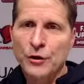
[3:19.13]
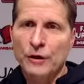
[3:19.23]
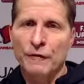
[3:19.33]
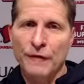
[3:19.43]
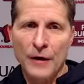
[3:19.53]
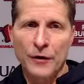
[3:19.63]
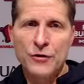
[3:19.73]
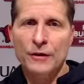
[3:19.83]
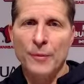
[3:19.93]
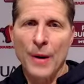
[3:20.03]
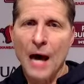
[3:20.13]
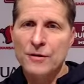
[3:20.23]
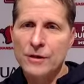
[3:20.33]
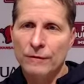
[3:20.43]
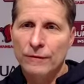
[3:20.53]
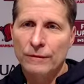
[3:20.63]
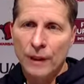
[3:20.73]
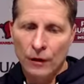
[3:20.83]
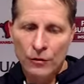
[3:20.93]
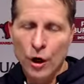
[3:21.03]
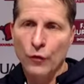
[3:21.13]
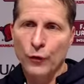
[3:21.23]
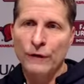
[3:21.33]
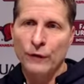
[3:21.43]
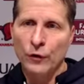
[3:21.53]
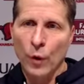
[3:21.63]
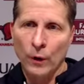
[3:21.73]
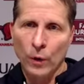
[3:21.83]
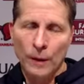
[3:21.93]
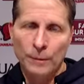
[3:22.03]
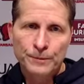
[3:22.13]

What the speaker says: of defenders in the past that could go 3 for 21.